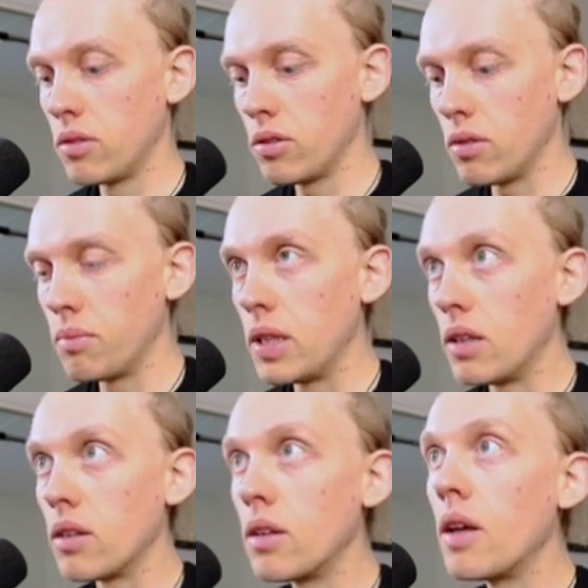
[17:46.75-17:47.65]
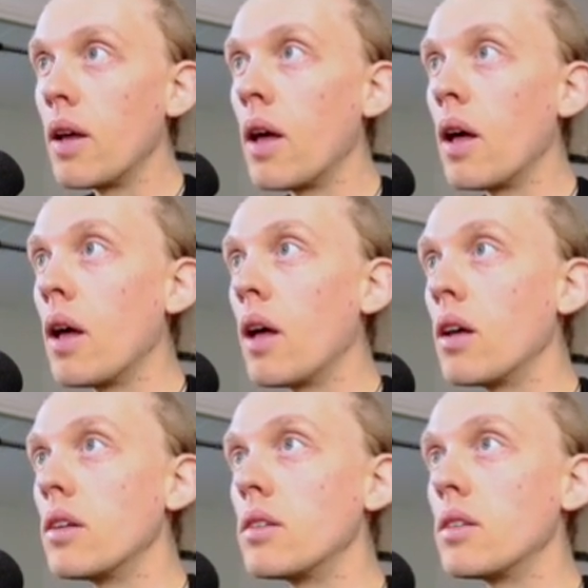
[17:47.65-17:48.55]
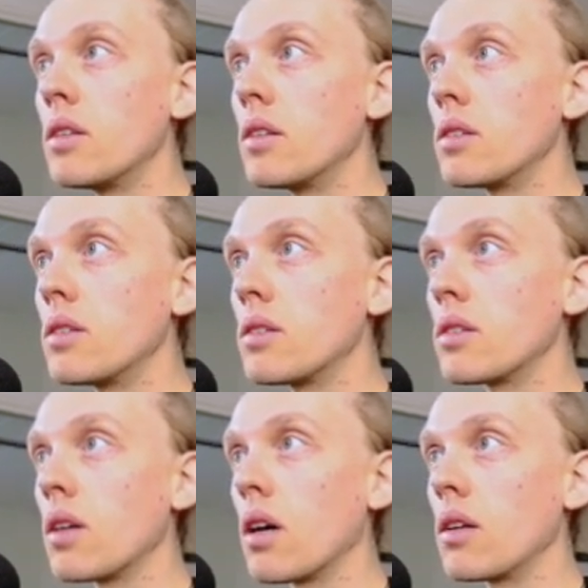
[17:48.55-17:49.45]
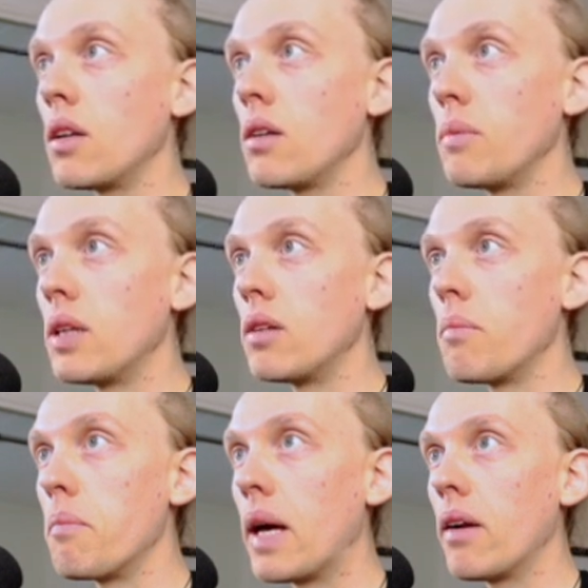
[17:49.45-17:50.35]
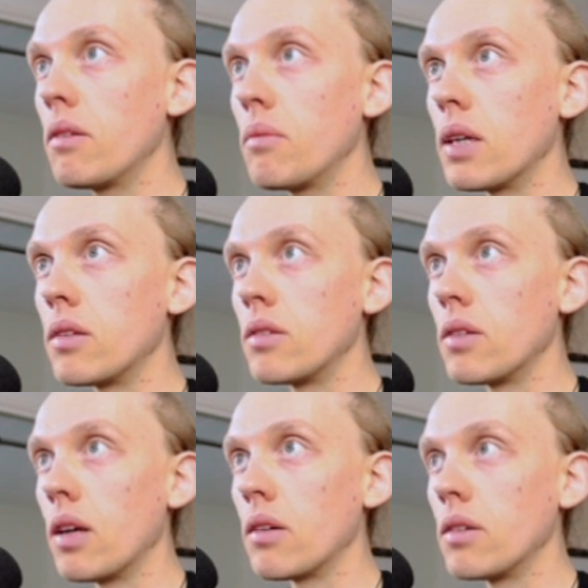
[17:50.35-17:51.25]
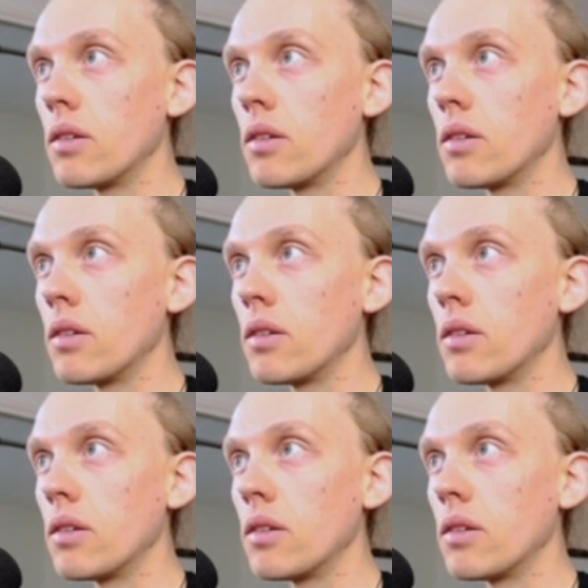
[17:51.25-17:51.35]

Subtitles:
Should have been sung a little bit better, but yeah.